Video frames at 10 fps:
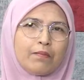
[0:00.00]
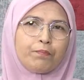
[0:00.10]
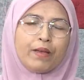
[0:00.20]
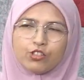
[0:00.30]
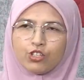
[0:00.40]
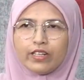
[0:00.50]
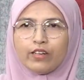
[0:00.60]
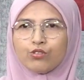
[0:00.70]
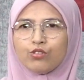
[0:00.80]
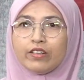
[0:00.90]
patient and
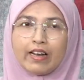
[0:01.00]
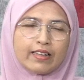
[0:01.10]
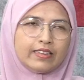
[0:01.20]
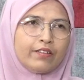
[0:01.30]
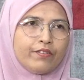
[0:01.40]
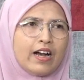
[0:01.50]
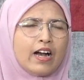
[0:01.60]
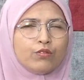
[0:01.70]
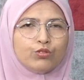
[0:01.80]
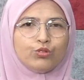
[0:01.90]
also the relative
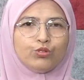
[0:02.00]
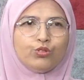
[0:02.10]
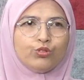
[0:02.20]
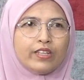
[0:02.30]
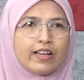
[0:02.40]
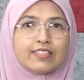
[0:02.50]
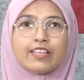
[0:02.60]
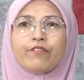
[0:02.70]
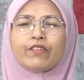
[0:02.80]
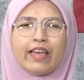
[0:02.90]
how to do their
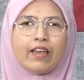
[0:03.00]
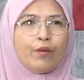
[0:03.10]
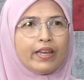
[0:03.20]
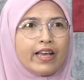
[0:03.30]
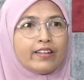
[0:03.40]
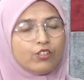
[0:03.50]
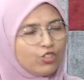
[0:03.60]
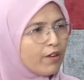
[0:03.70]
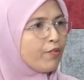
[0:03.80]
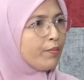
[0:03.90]
self-care when they are
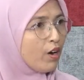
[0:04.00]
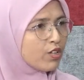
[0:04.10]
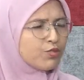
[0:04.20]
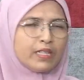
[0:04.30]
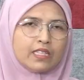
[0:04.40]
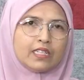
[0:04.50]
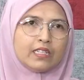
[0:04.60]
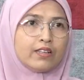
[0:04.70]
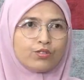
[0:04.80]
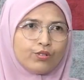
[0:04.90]
discharged from the hospital
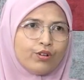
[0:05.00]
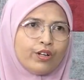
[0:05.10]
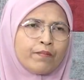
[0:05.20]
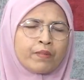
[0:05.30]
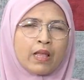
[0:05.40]
and so on.